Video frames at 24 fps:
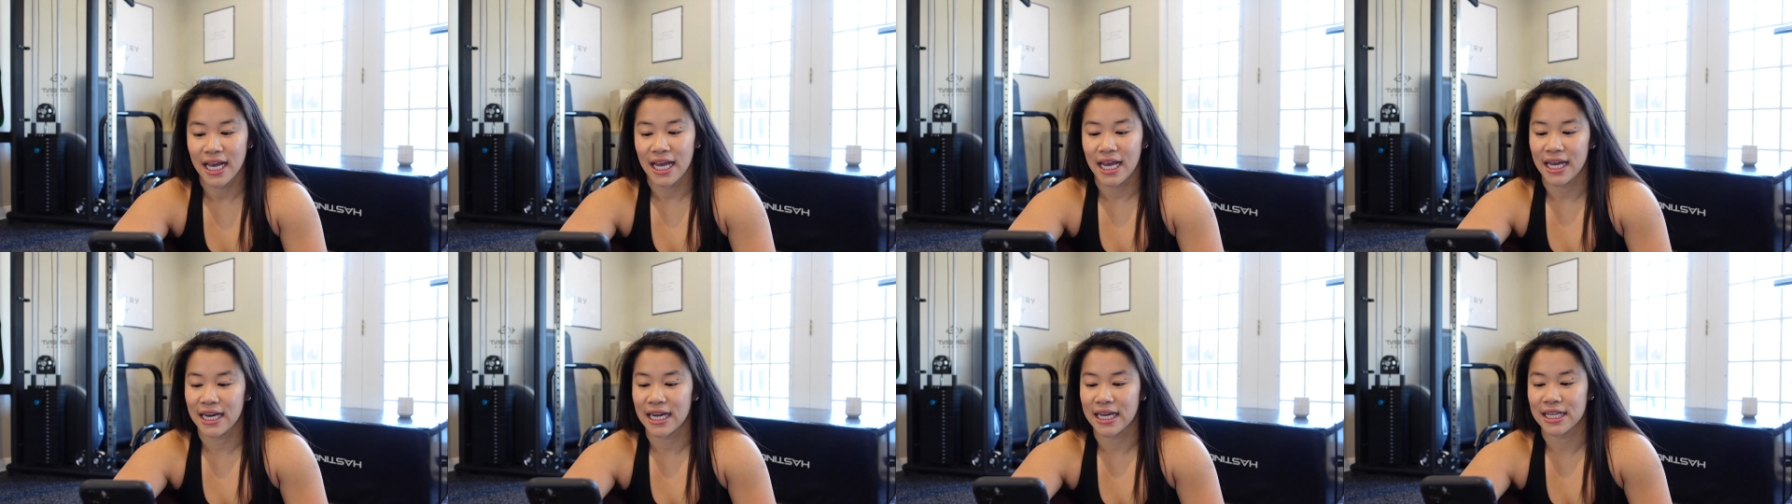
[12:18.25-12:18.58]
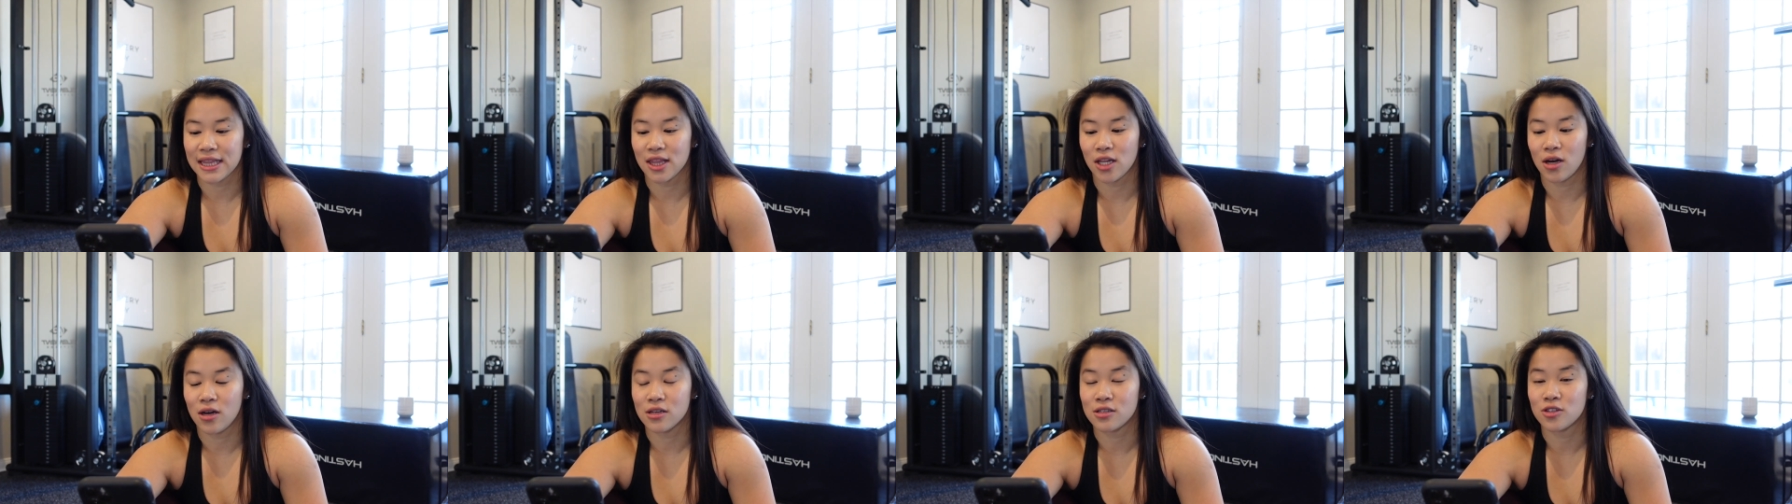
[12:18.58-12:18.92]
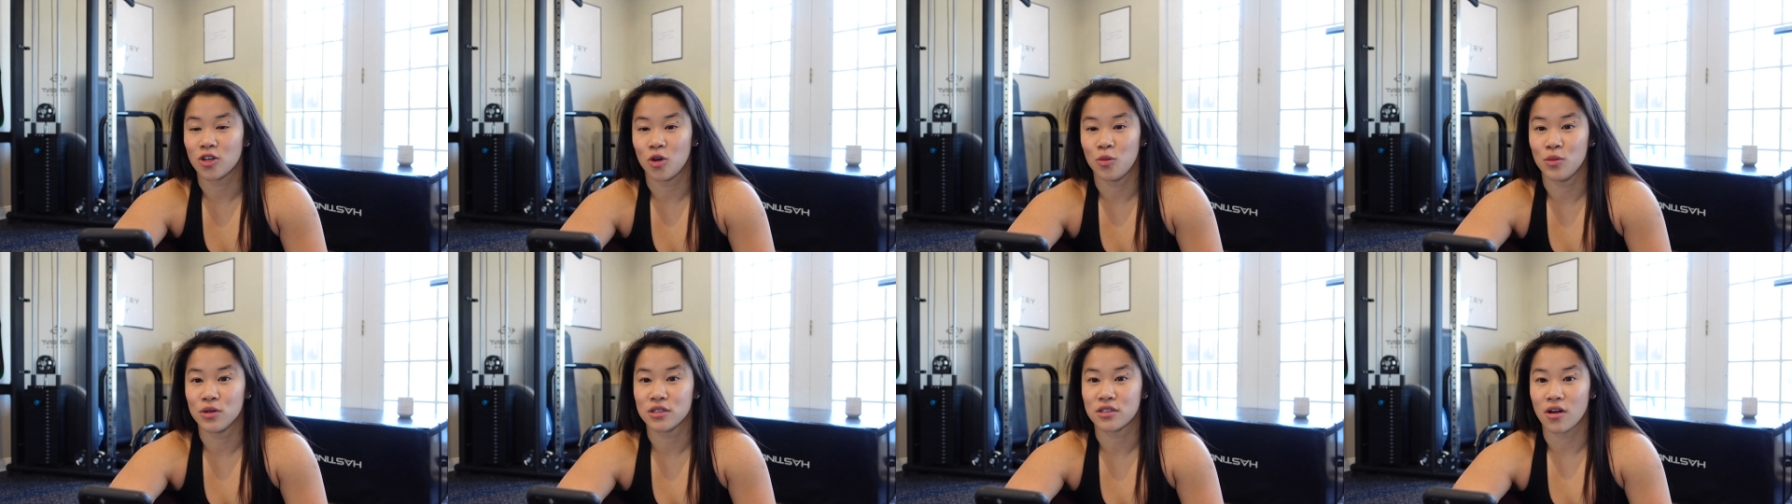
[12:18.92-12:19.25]
and had lost
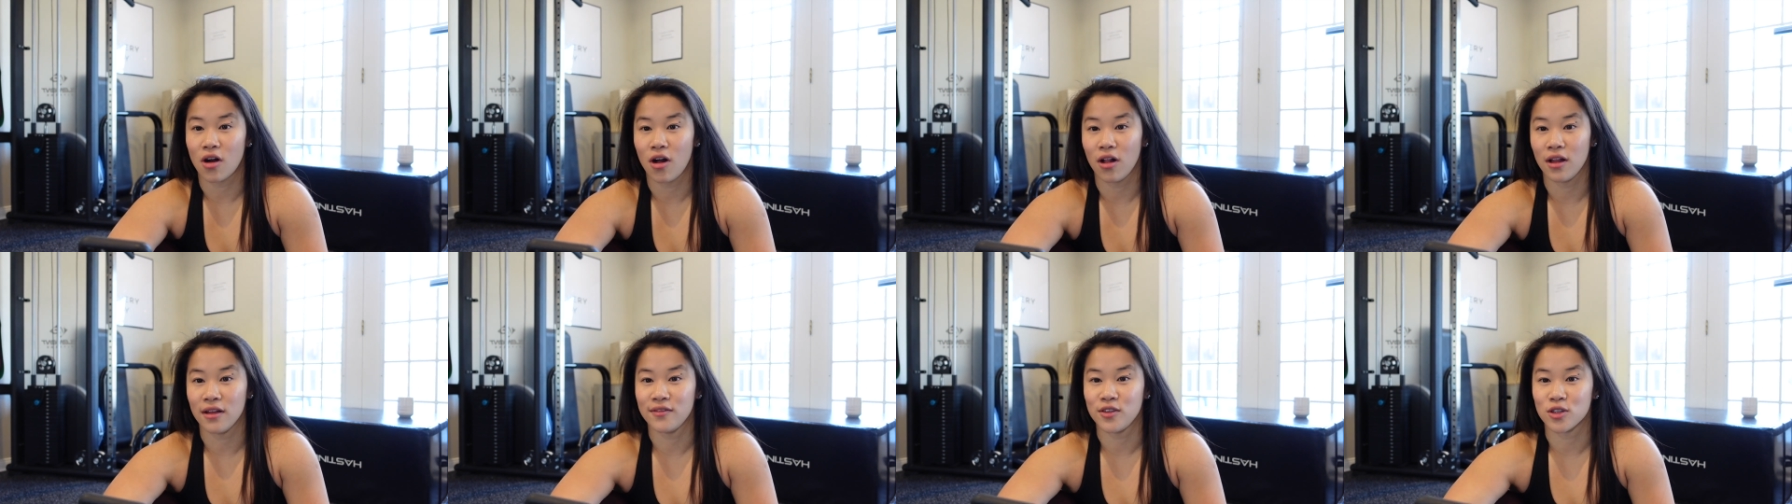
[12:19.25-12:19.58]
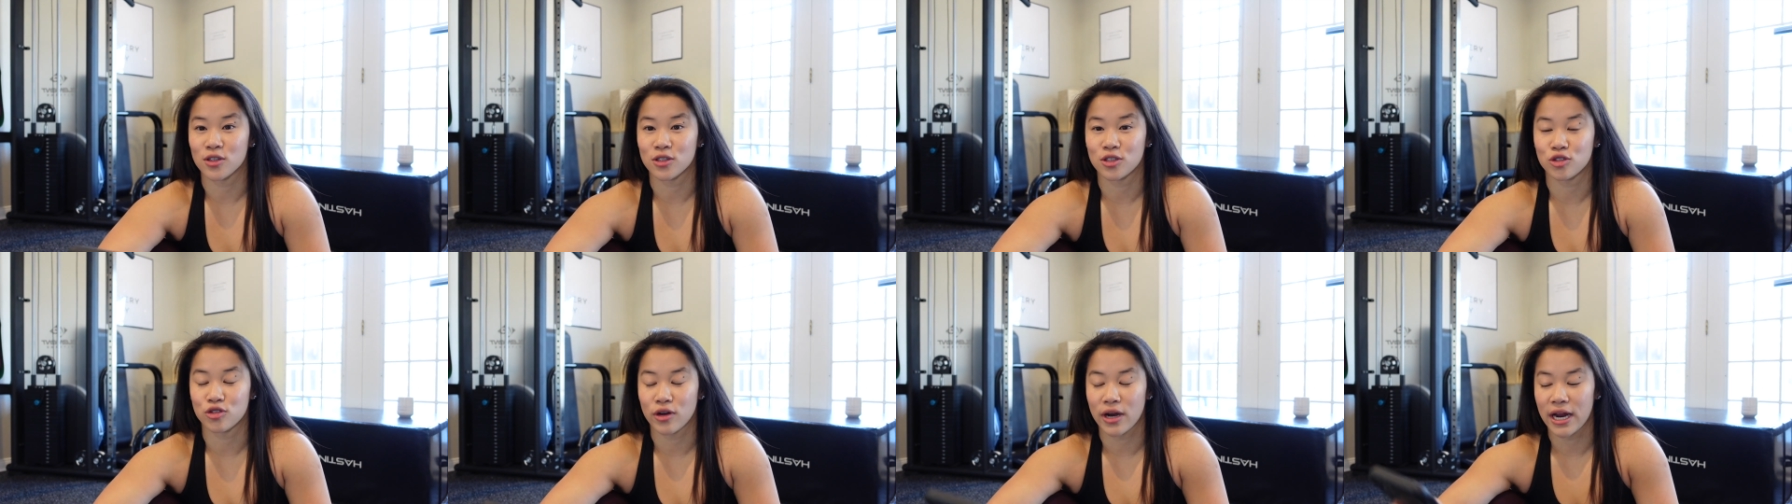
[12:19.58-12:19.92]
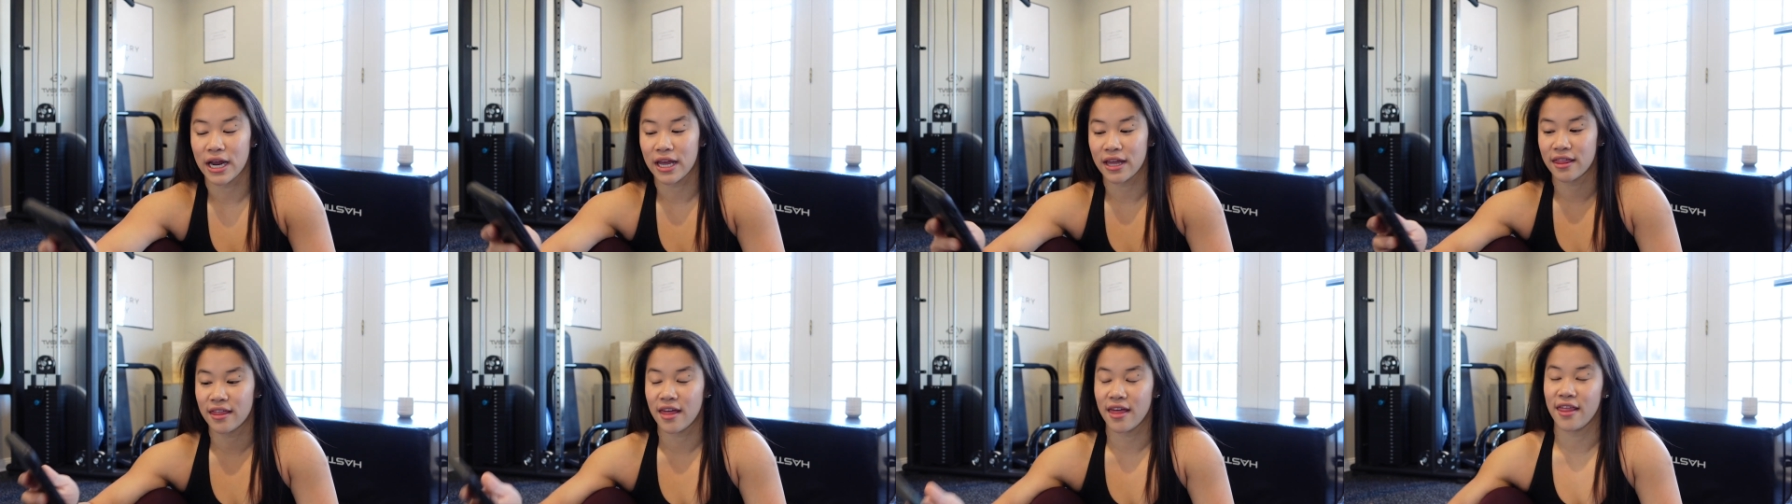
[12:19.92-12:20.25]
almost all of your
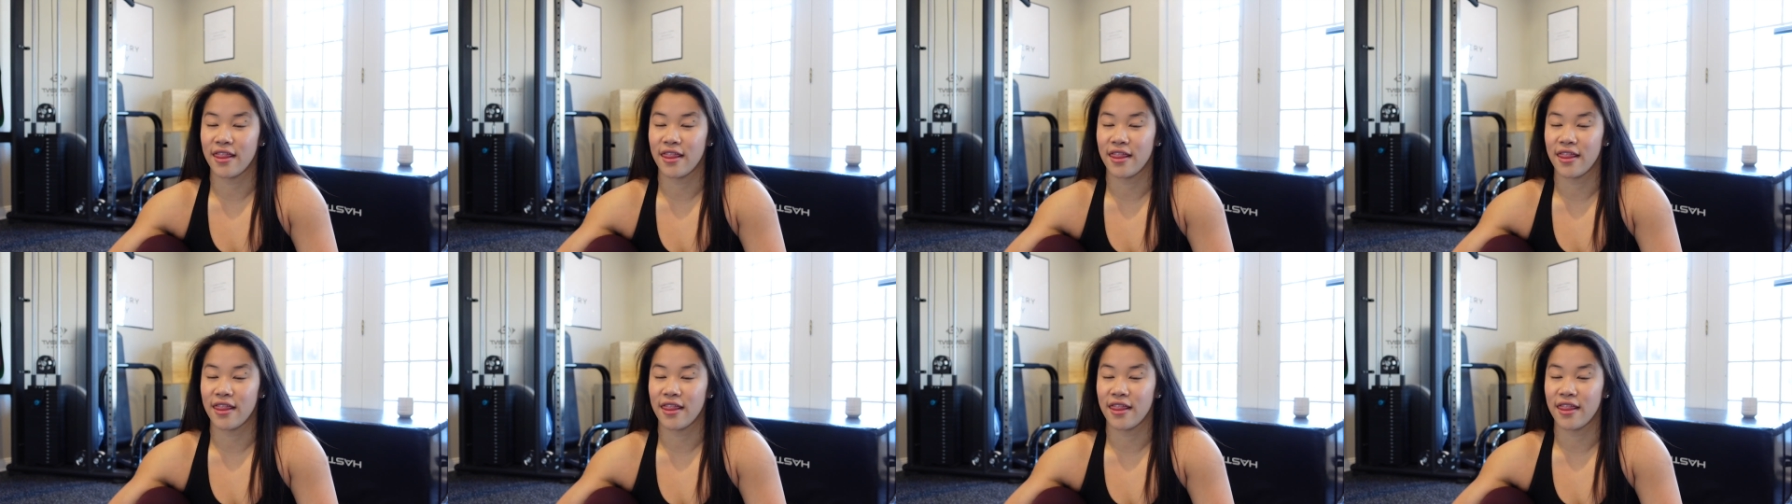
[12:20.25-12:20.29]
strength?